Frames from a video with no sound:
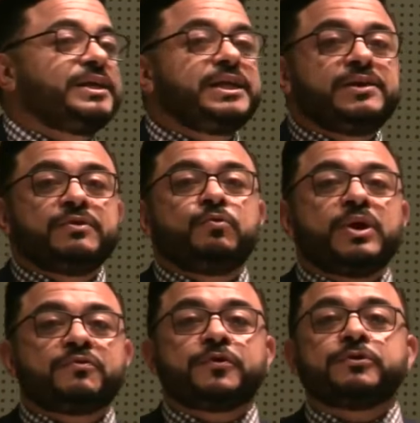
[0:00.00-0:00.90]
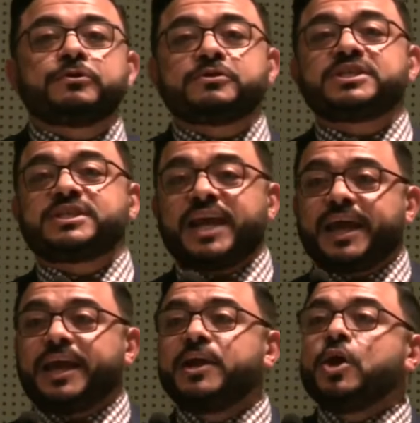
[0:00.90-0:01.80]
And he even went further to
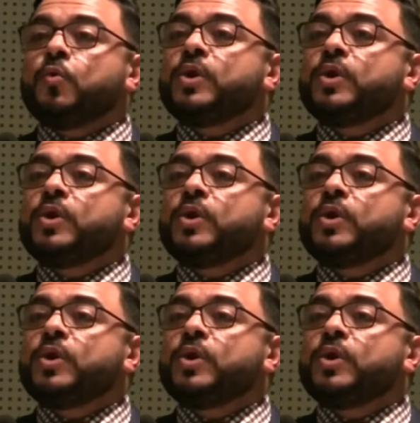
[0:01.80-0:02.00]
say,